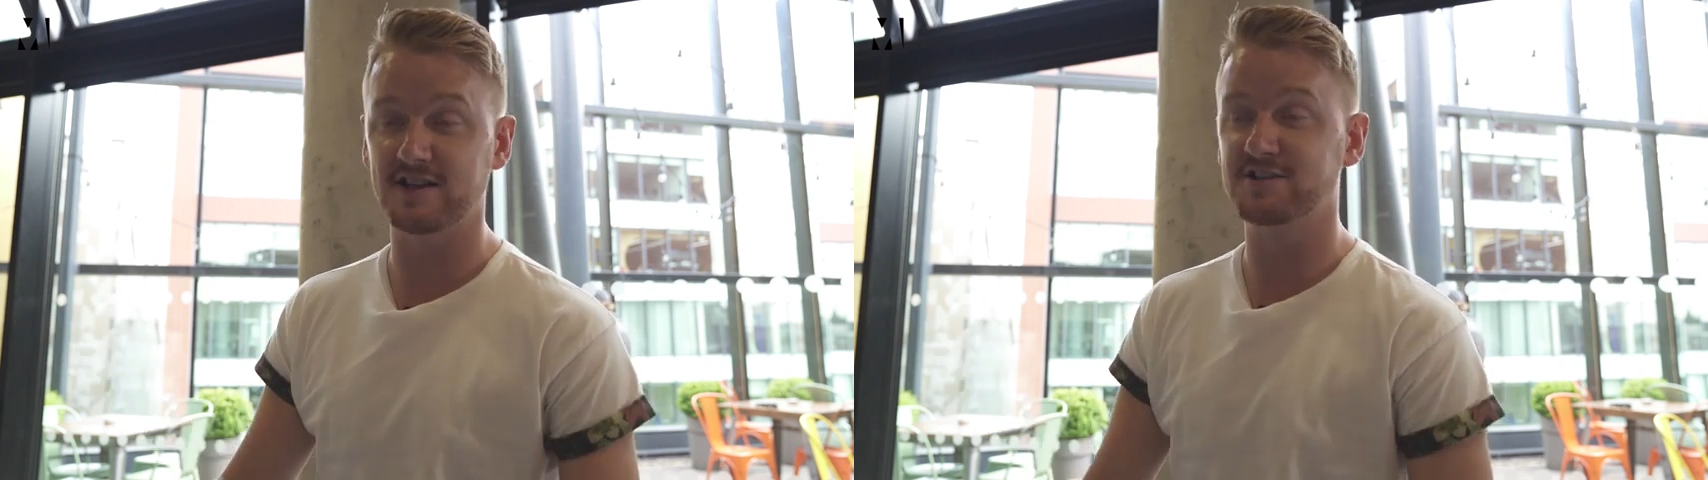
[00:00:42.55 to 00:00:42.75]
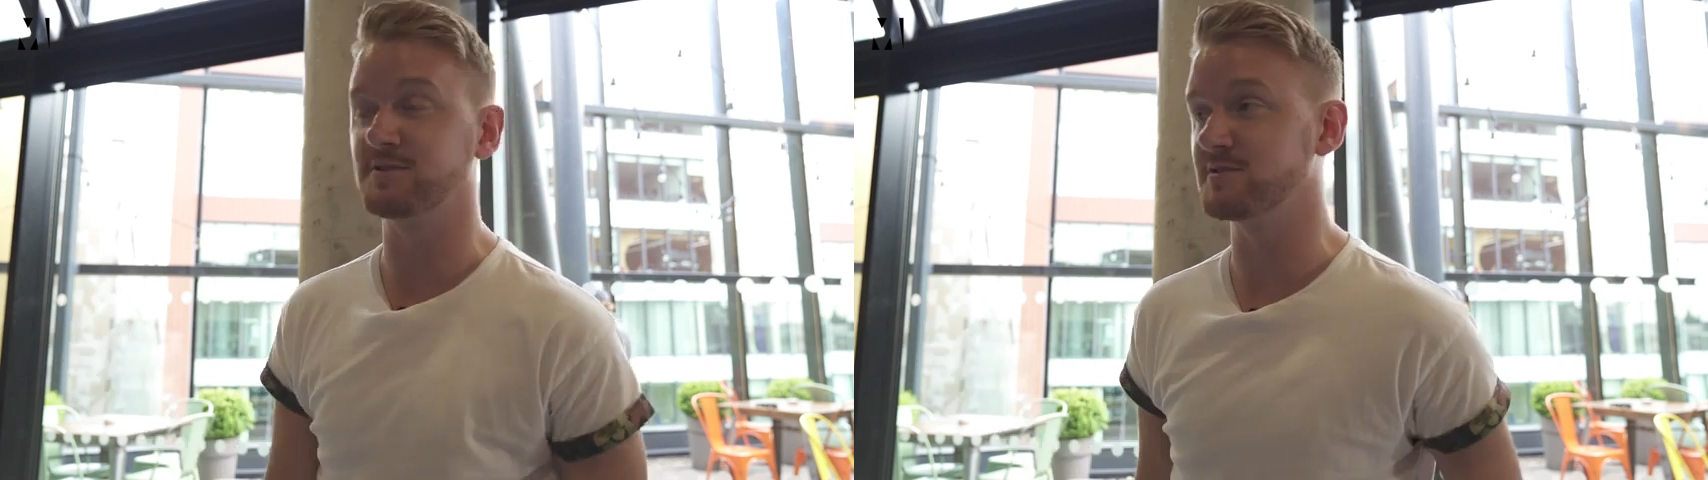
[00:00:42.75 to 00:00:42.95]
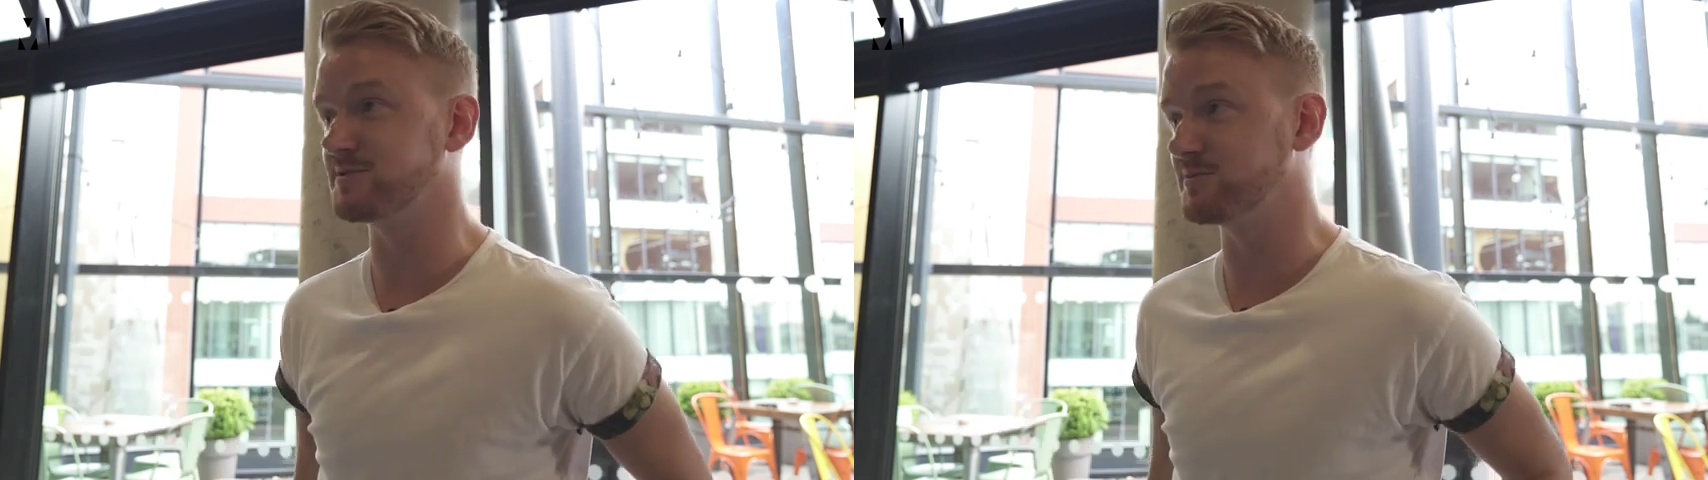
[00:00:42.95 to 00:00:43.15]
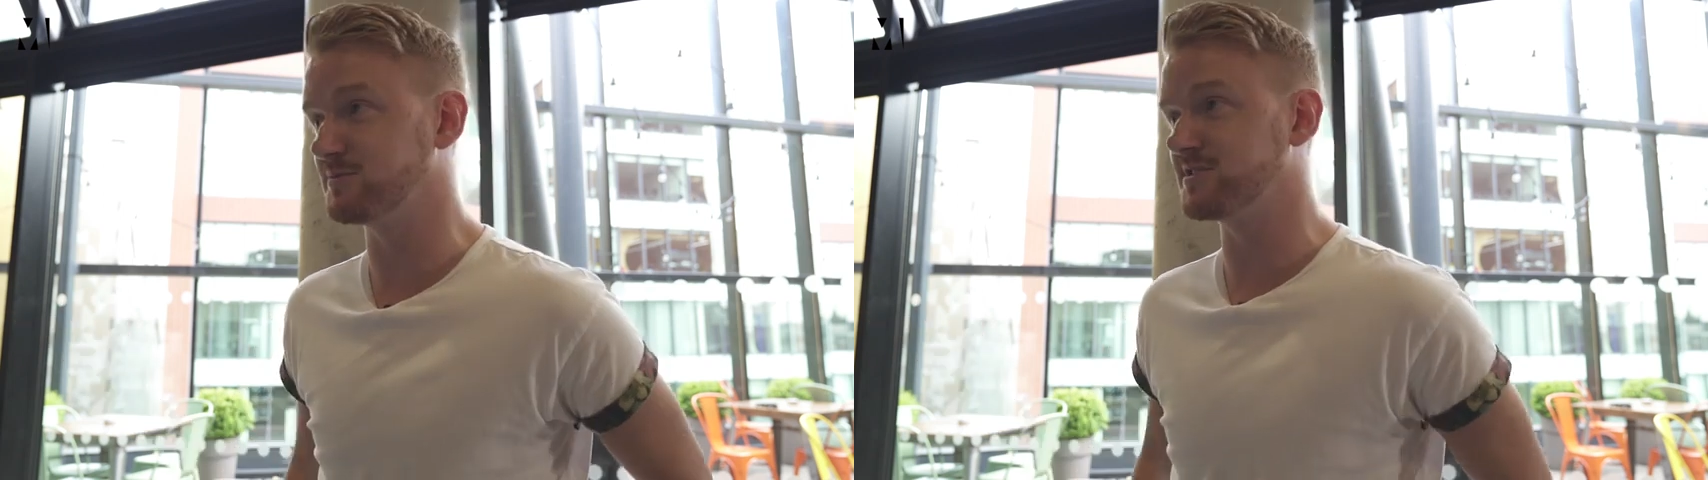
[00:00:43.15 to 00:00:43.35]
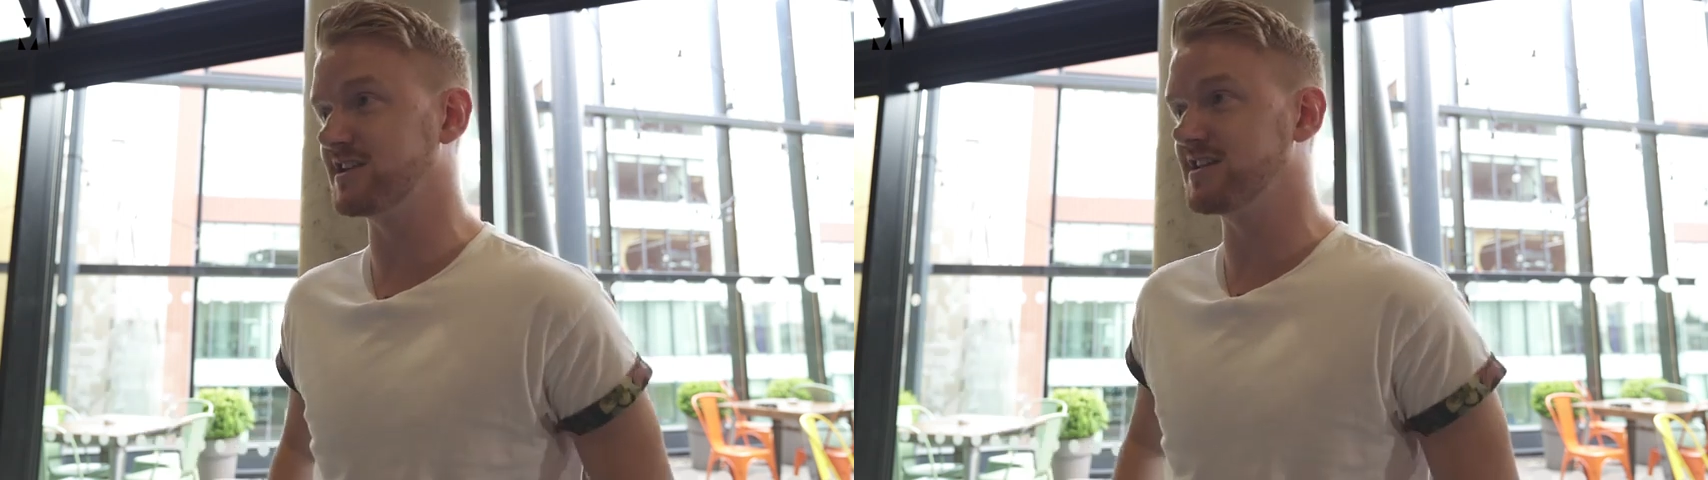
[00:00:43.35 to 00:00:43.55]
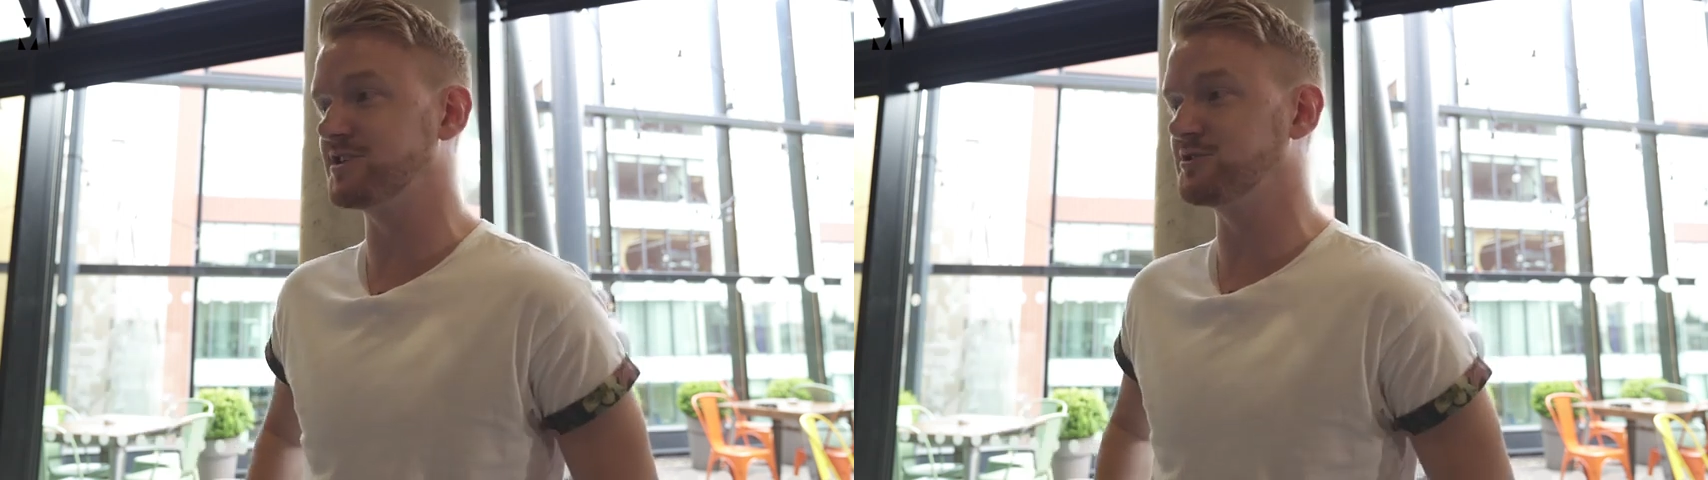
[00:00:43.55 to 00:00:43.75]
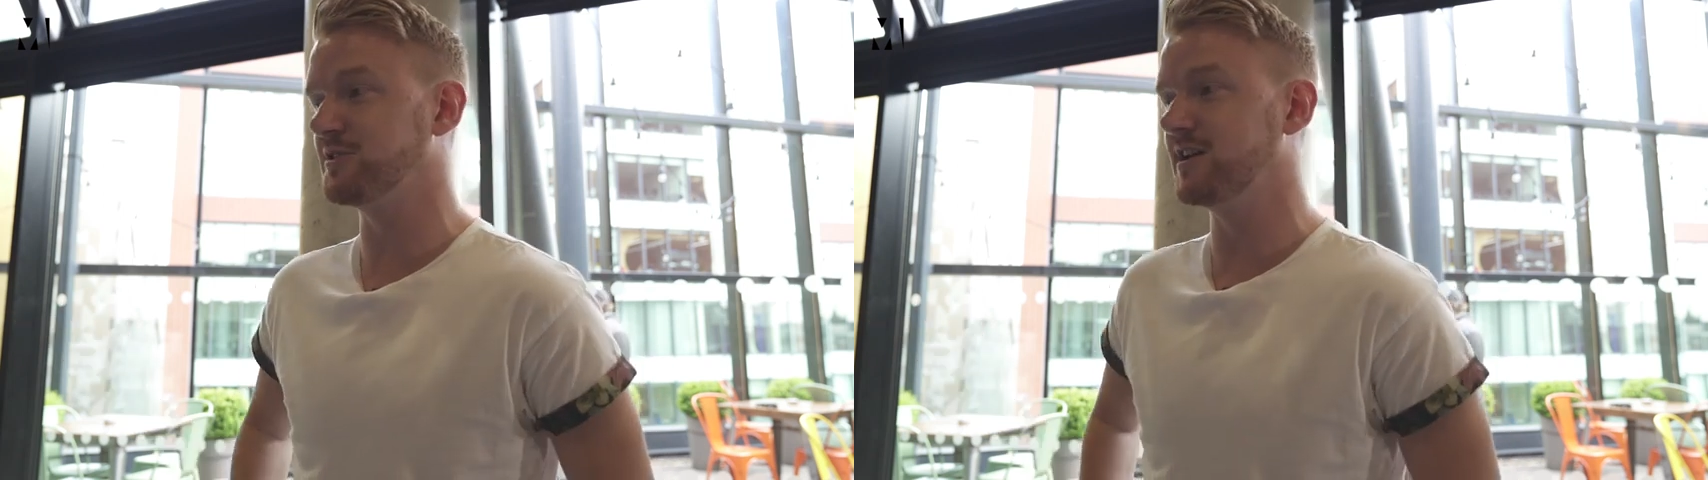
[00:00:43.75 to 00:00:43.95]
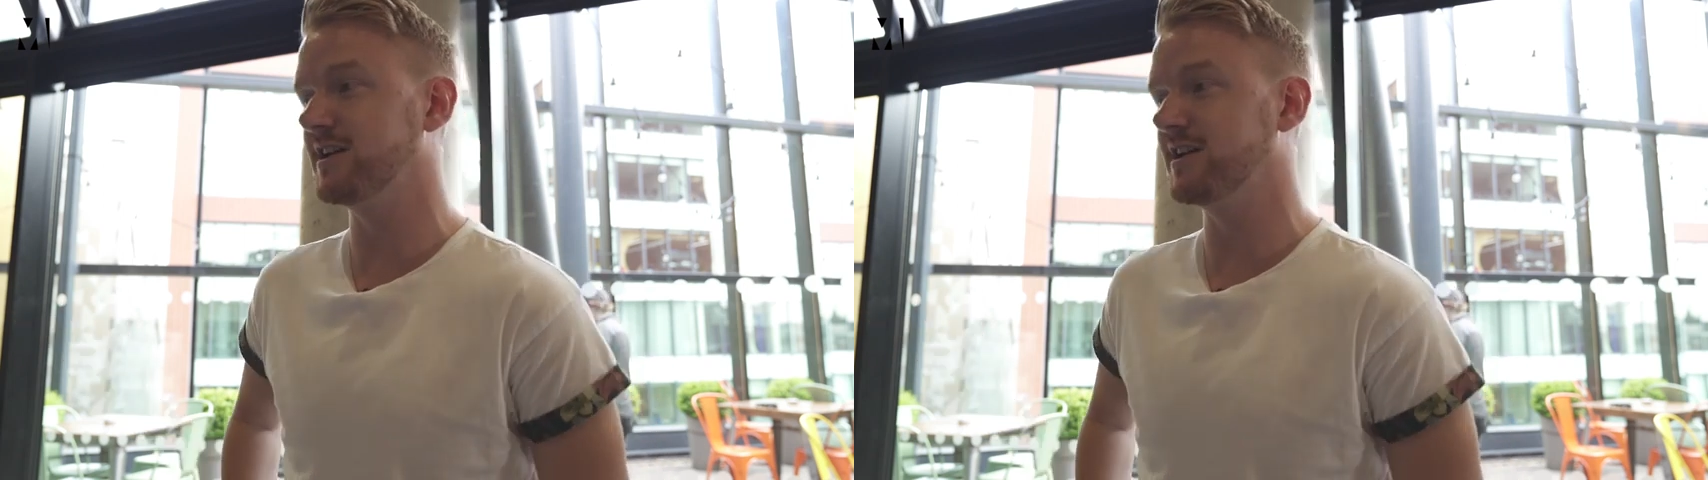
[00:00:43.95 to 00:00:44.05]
Essentially, was was, was the initial